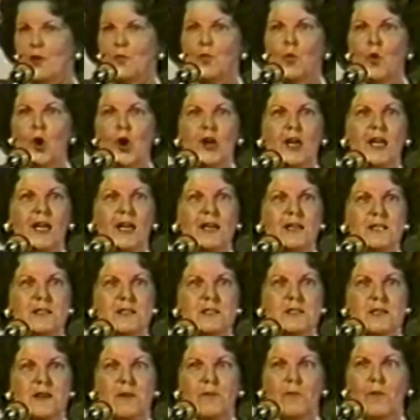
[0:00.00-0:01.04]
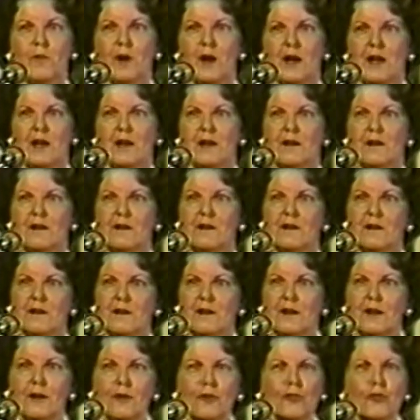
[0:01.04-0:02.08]
working in some way,
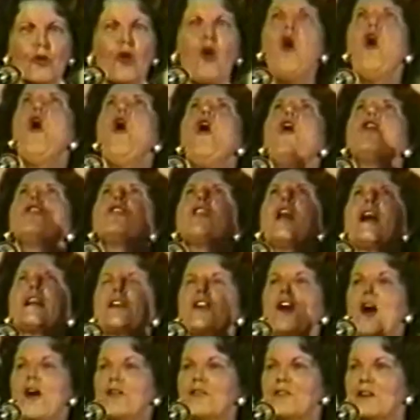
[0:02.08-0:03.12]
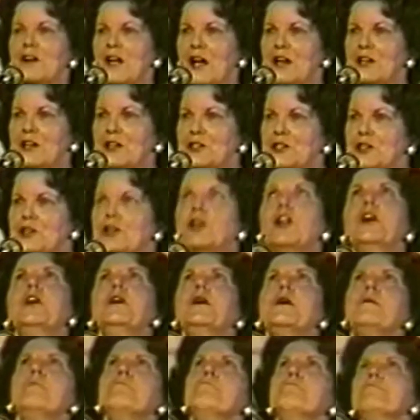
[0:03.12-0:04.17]
he'll call that congregation
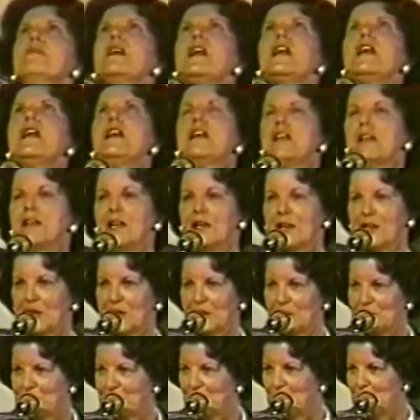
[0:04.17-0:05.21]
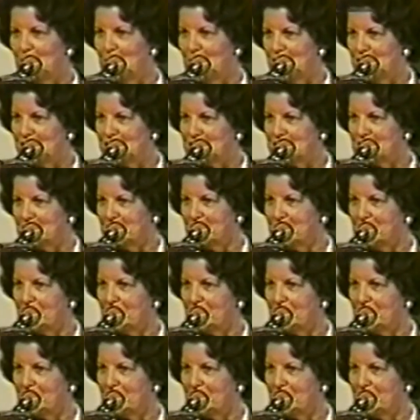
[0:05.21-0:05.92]
immediately to worship.